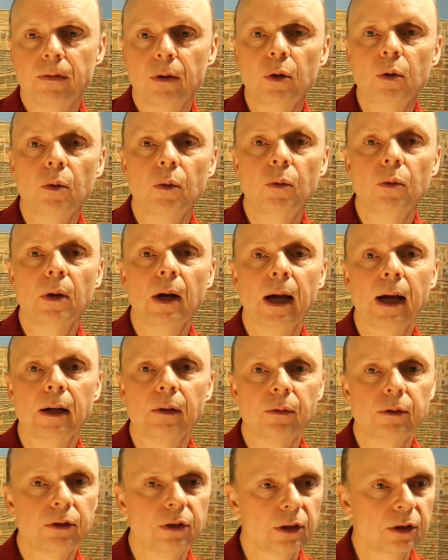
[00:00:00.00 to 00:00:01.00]
who
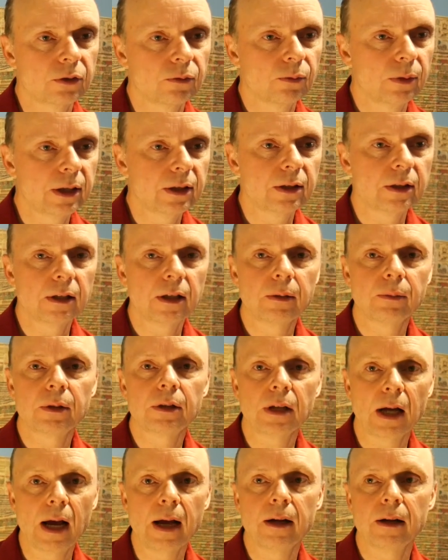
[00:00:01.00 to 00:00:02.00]
had just recently
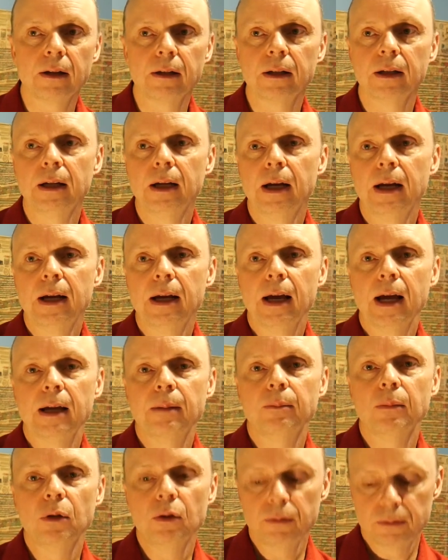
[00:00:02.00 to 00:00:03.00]
retired
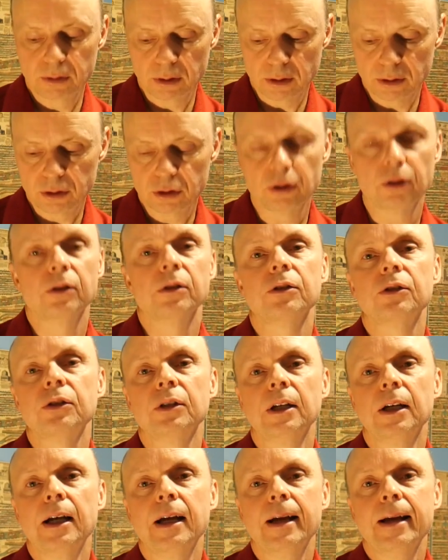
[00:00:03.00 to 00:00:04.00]
and moved to the
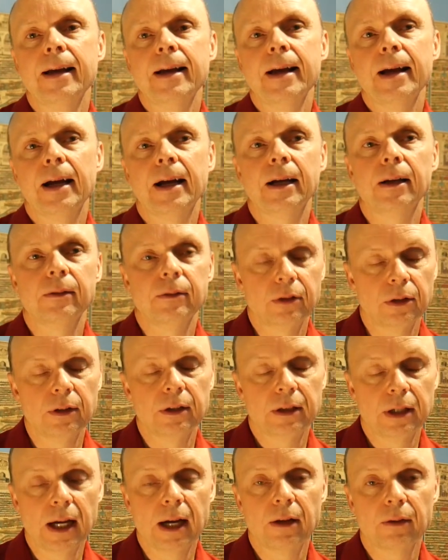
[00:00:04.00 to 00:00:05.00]
church, to
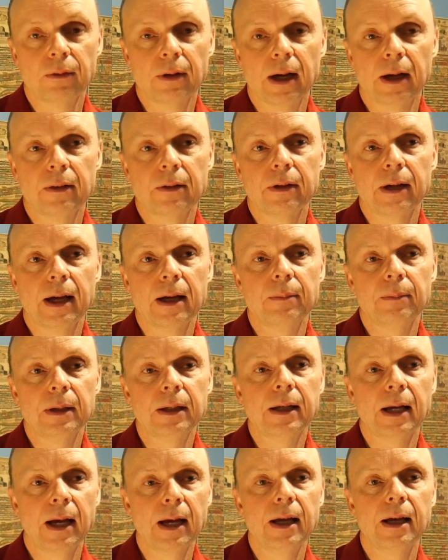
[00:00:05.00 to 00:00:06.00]
the town rather, and
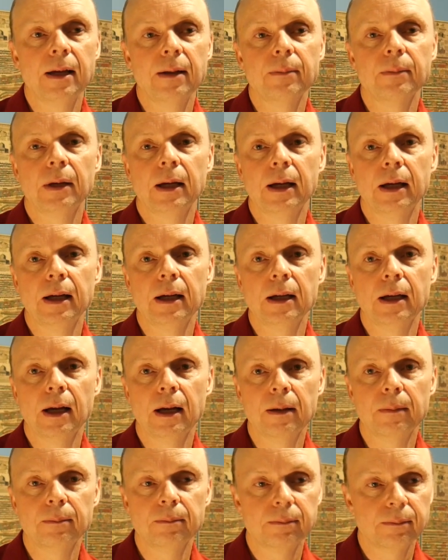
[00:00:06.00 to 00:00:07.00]
became a
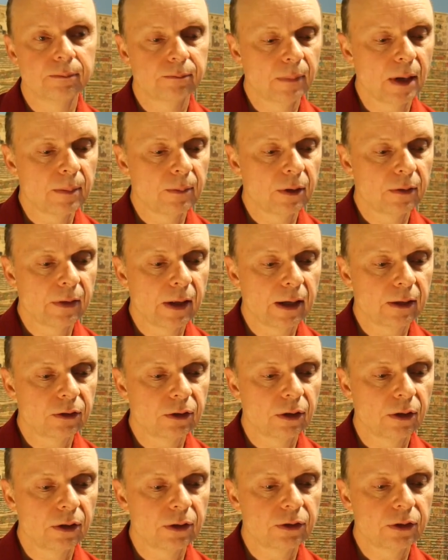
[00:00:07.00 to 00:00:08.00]
member of that
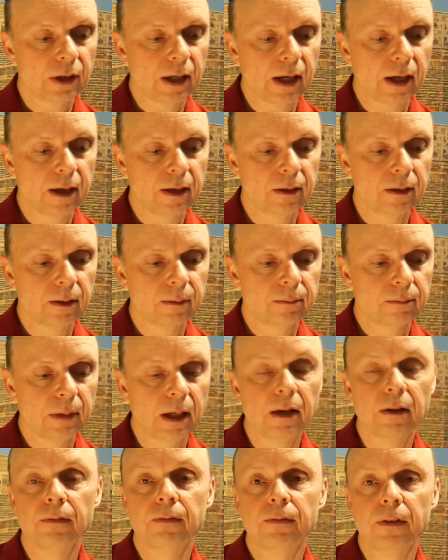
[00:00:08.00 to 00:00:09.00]
church and
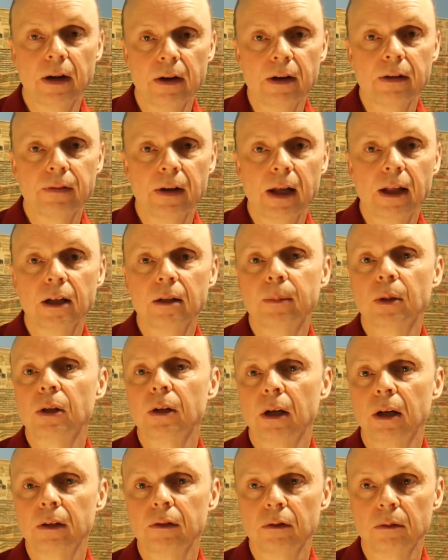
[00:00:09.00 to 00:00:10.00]
made a very valuable
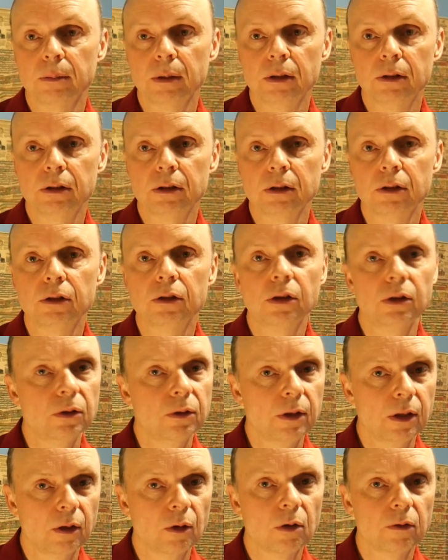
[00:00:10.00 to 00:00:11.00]
contribution
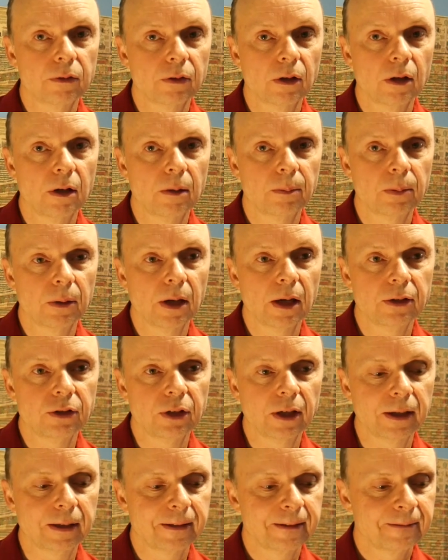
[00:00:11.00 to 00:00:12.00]
to the overall
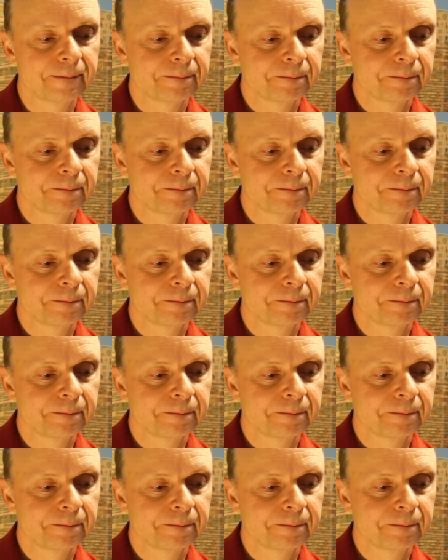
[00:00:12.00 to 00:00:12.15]
project.